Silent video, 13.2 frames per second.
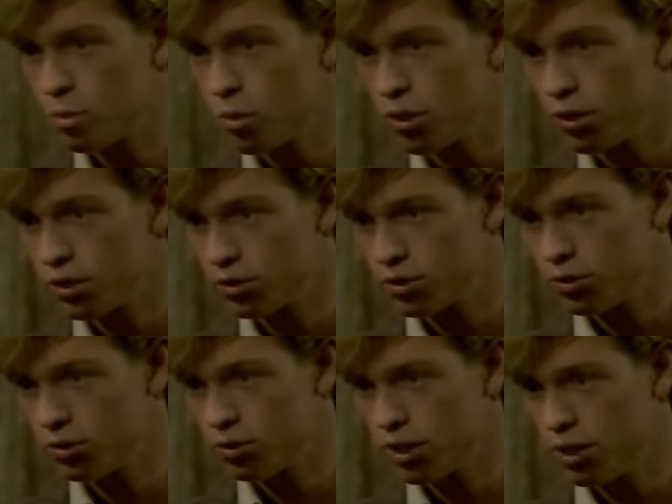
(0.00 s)
to work in this
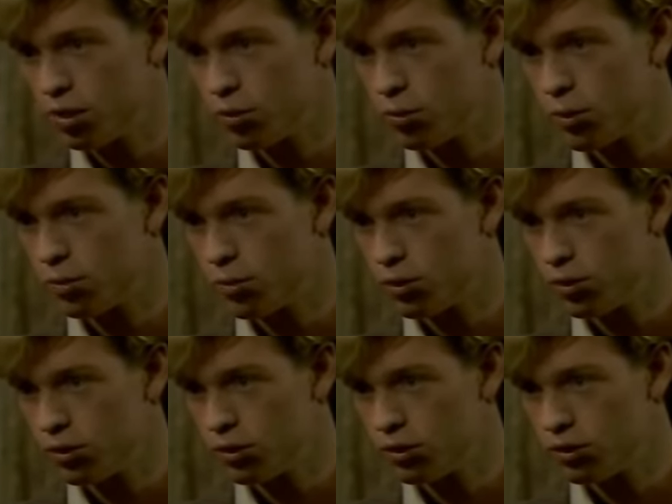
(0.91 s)
hotel, remember?
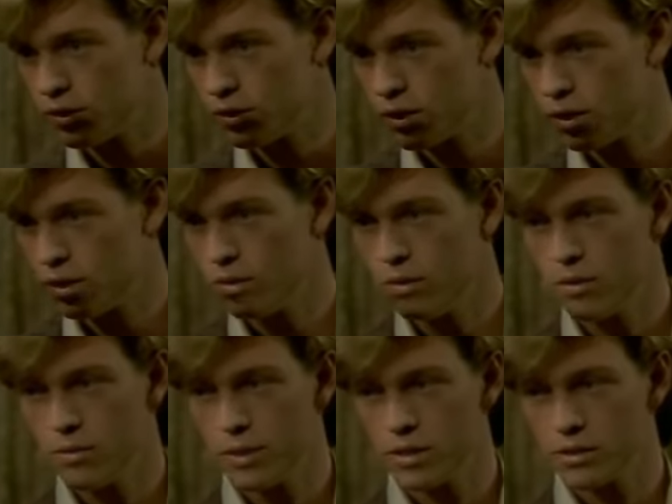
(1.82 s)
I know
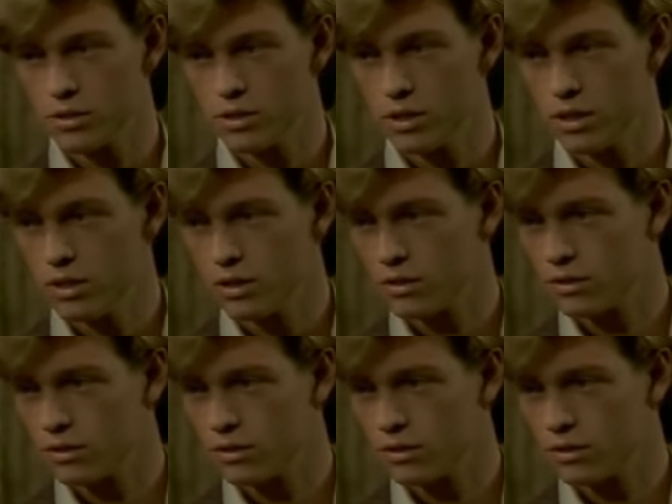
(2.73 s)
where the master key